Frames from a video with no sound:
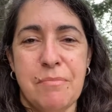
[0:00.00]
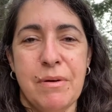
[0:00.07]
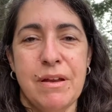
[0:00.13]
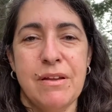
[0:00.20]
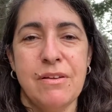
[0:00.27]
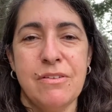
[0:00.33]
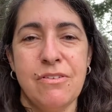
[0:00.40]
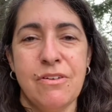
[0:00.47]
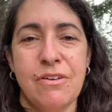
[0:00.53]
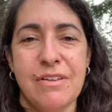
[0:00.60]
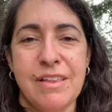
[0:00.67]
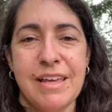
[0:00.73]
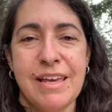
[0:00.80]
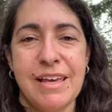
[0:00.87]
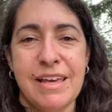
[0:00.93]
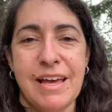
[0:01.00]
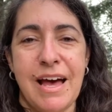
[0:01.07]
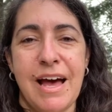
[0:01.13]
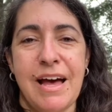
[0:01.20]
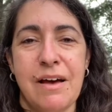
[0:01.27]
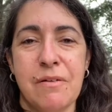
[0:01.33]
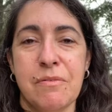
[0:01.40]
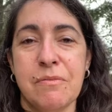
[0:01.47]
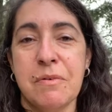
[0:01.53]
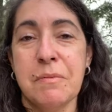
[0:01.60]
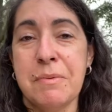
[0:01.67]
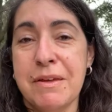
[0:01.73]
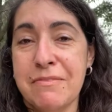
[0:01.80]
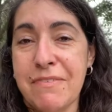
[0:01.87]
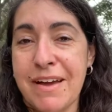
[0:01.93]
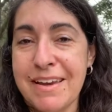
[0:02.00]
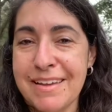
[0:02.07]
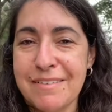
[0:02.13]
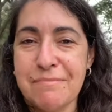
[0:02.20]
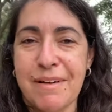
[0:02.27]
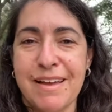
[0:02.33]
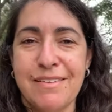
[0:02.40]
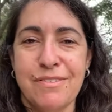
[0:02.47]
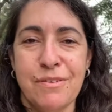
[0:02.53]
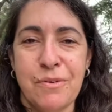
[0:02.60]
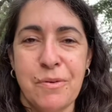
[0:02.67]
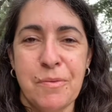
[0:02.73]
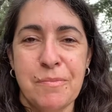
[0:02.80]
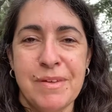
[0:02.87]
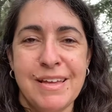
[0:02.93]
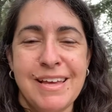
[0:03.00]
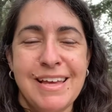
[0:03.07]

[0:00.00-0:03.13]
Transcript: but certainly we'll be inviting by Zoom.